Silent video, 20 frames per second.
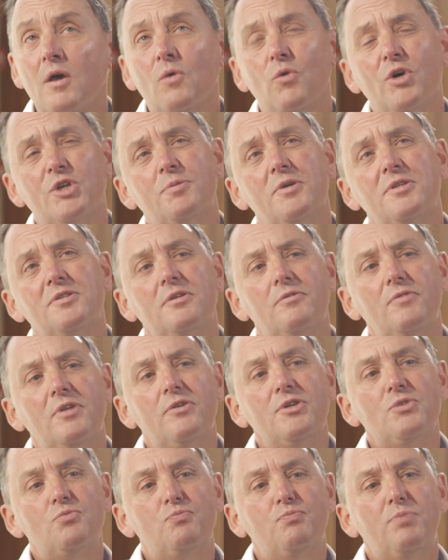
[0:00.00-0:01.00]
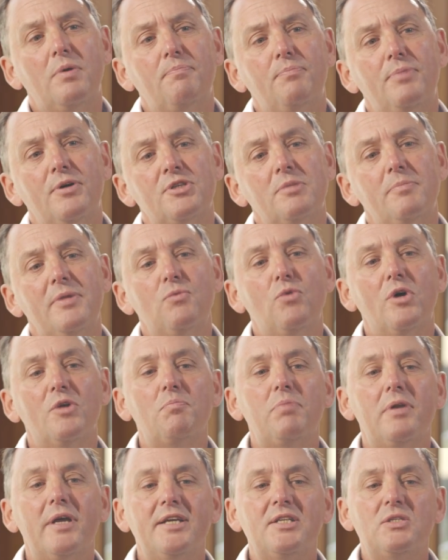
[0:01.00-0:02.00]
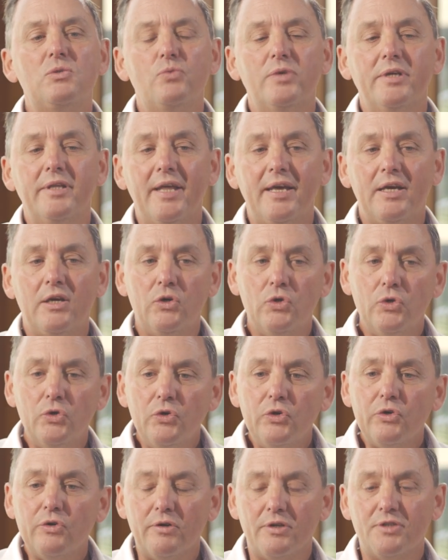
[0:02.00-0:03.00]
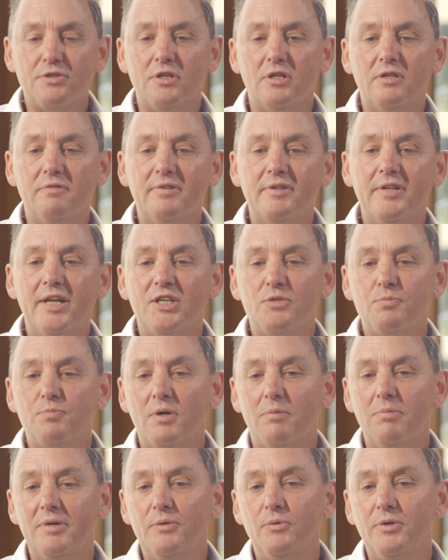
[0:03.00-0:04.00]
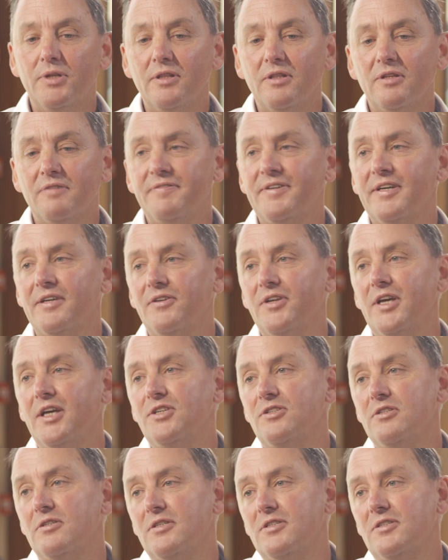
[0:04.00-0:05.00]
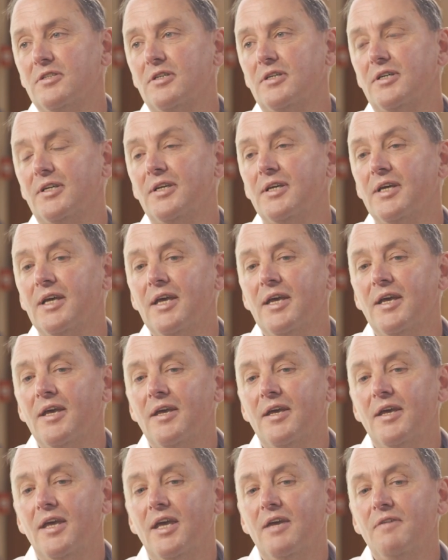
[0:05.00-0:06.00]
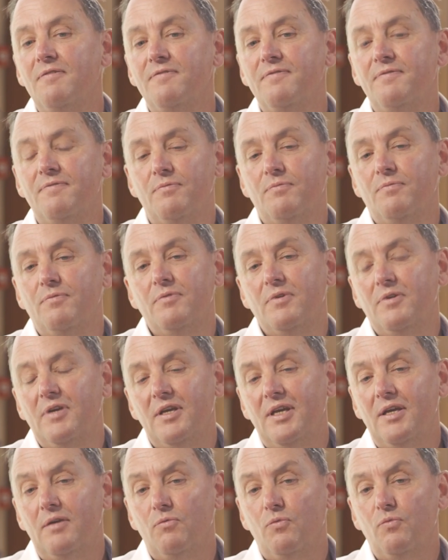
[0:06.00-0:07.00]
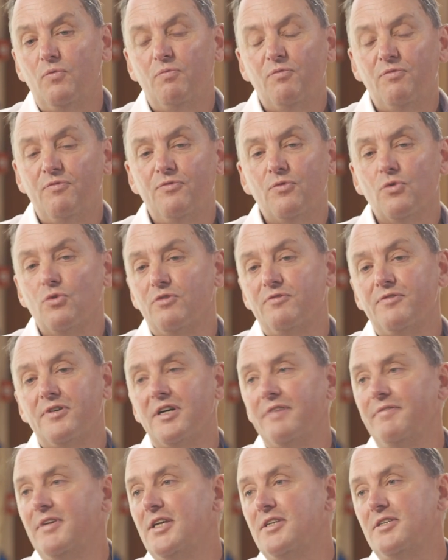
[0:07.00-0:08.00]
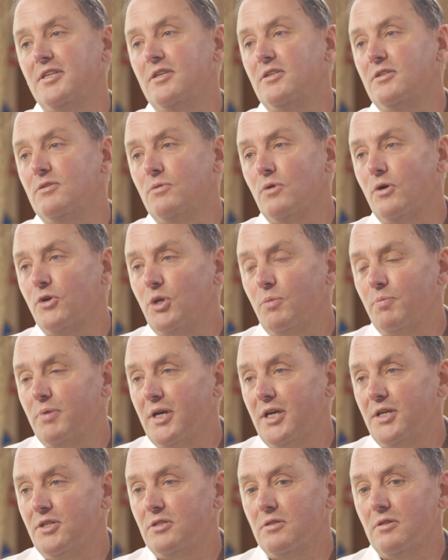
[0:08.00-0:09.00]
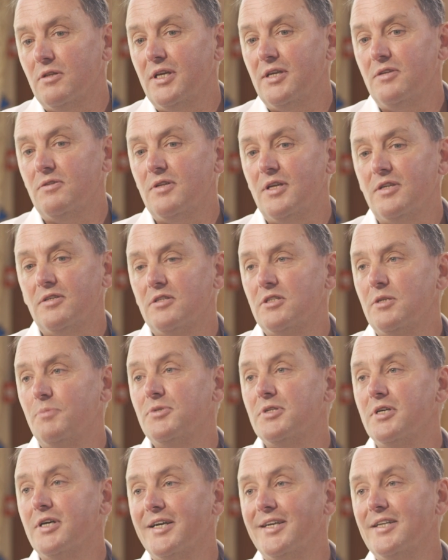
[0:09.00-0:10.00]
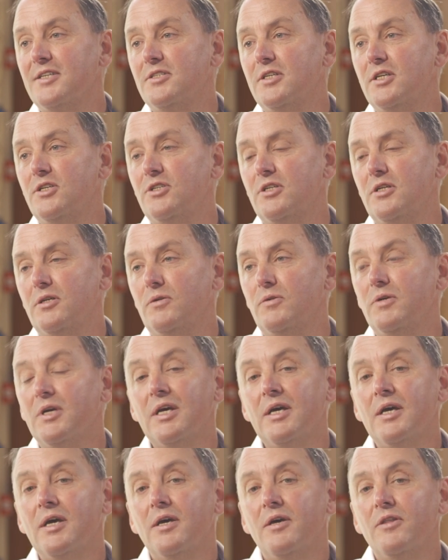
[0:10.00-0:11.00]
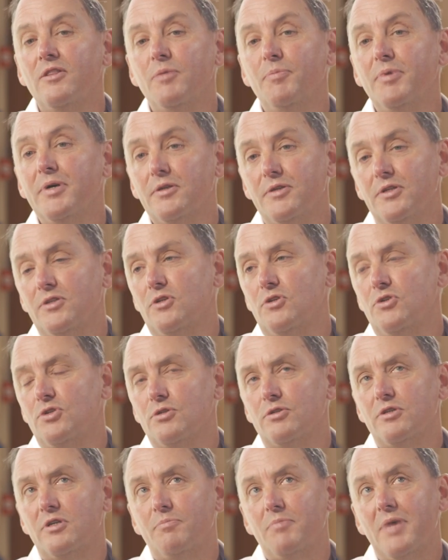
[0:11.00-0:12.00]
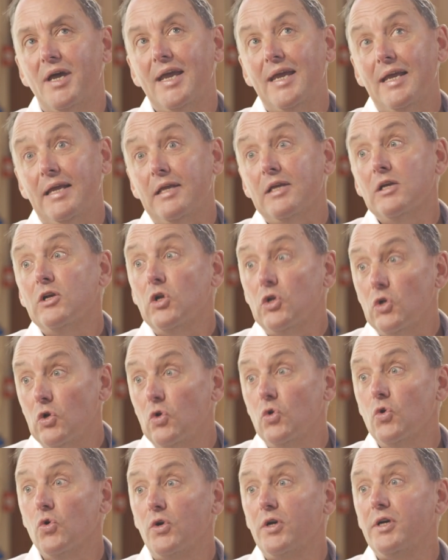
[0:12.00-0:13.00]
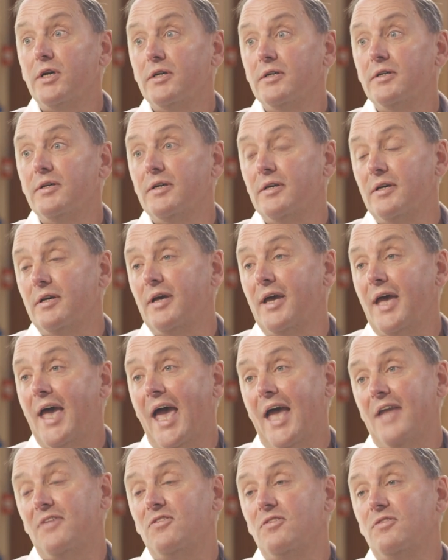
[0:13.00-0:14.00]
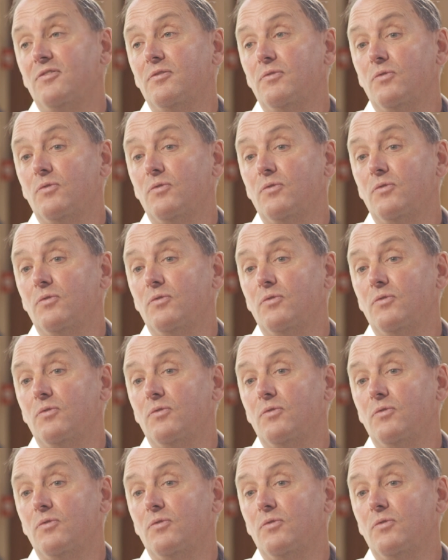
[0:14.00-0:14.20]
I suppose that there is possibly one place where they could cross over, and that's probably within the foundation design. If 4 or 5 years into occupation there's a subsidence issue, the buildings insurer may look at